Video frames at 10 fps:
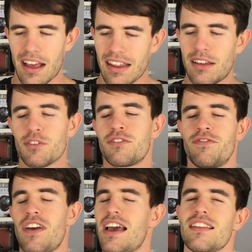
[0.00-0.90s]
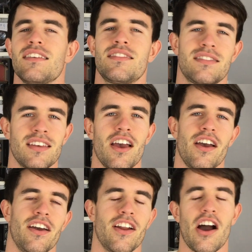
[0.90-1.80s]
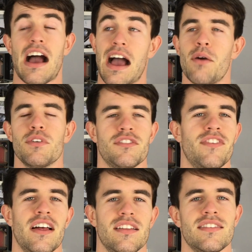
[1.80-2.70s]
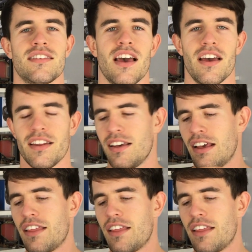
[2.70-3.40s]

it was fairly certain, or I was fairly certain,